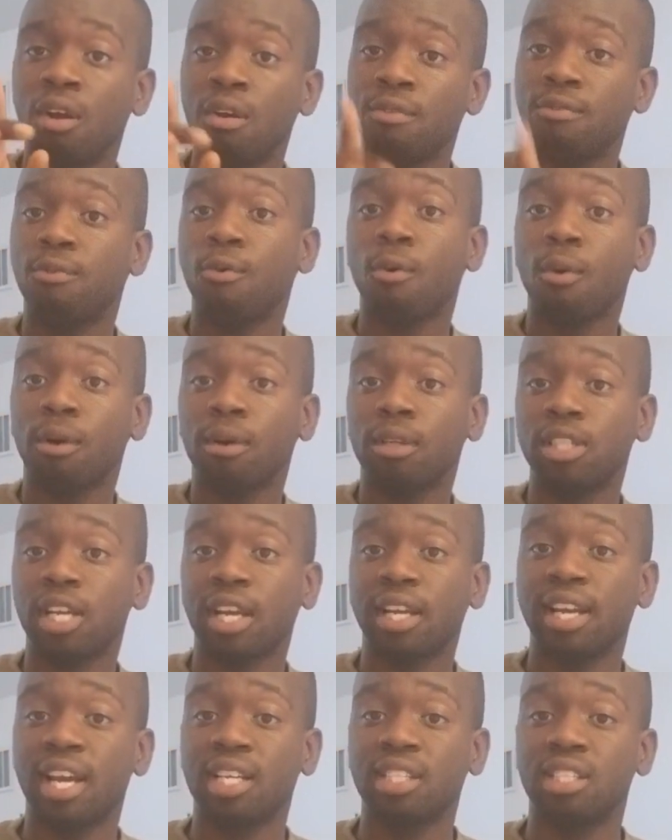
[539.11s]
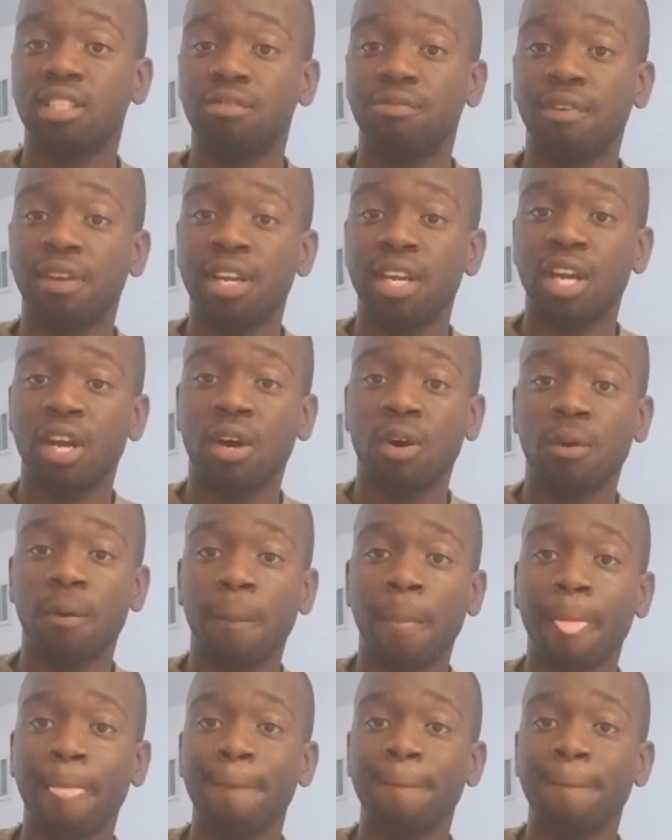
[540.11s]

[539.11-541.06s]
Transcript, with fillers: for checking out this video,